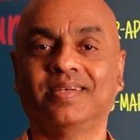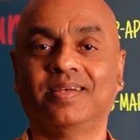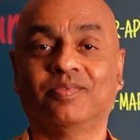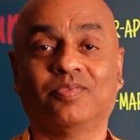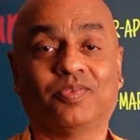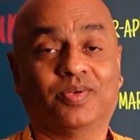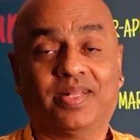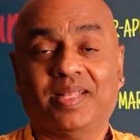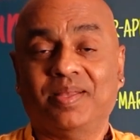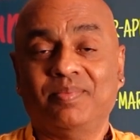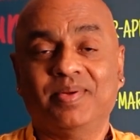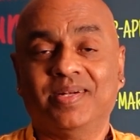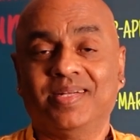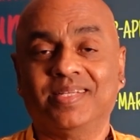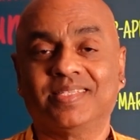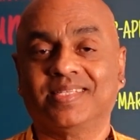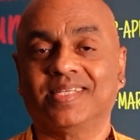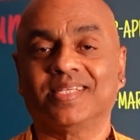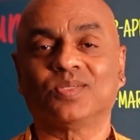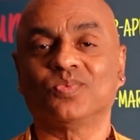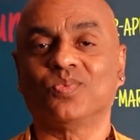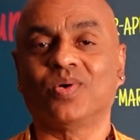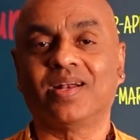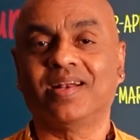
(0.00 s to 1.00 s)
For them, it is
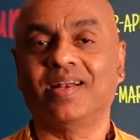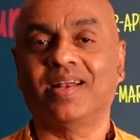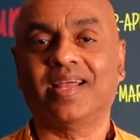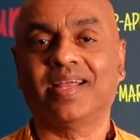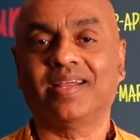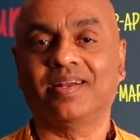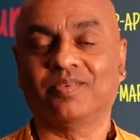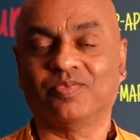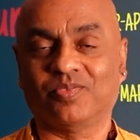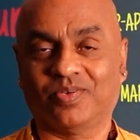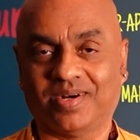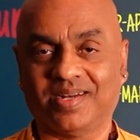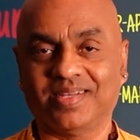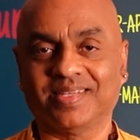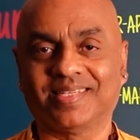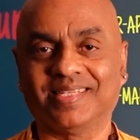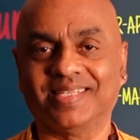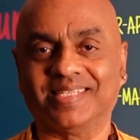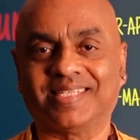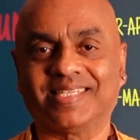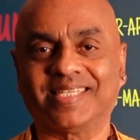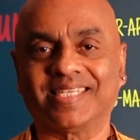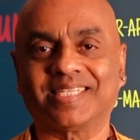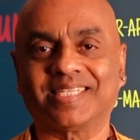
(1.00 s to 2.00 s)
just one night. For us,
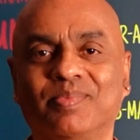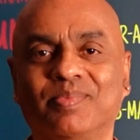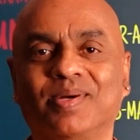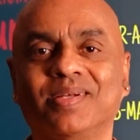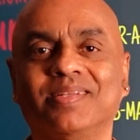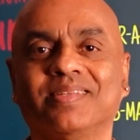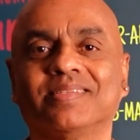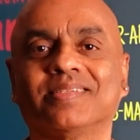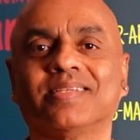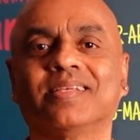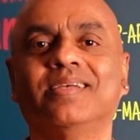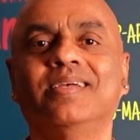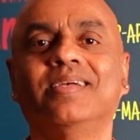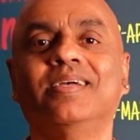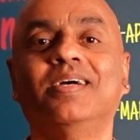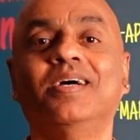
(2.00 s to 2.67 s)
it's months.